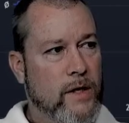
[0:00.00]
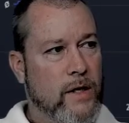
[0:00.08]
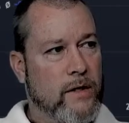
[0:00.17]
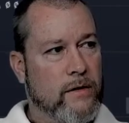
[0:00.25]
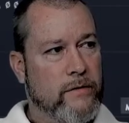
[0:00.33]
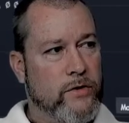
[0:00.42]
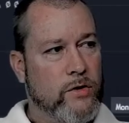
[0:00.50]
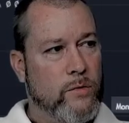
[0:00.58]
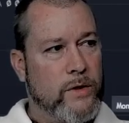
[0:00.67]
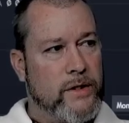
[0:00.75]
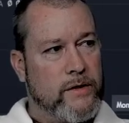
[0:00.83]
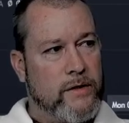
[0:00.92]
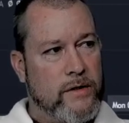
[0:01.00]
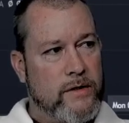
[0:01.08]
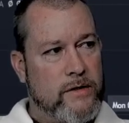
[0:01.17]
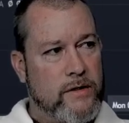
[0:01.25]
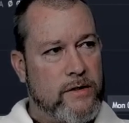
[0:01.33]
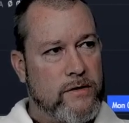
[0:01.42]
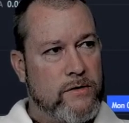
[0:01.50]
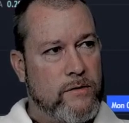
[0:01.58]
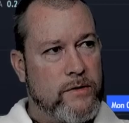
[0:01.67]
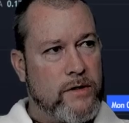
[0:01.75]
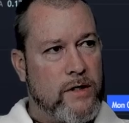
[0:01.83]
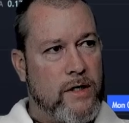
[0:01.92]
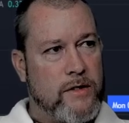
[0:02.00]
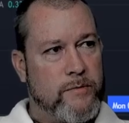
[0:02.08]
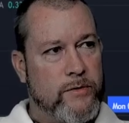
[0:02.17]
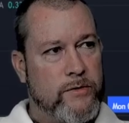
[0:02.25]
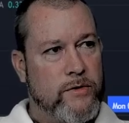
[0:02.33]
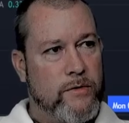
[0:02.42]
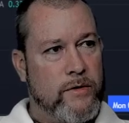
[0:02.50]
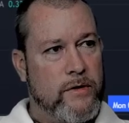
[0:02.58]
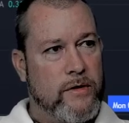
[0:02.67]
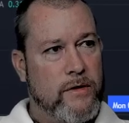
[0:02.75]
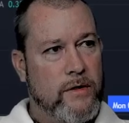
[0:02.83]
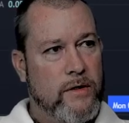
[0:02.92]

I don't even know what it does. I just know it's a Cosmos token.